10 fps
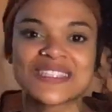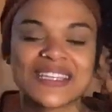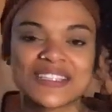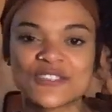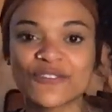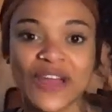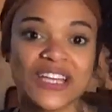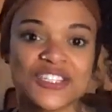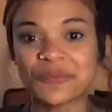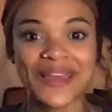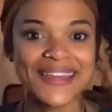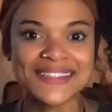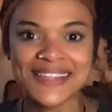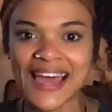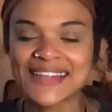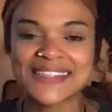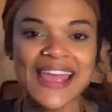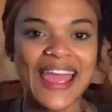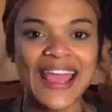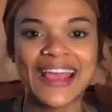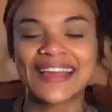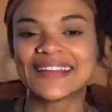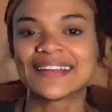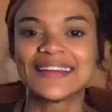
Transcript: it's fresh and picked that day, and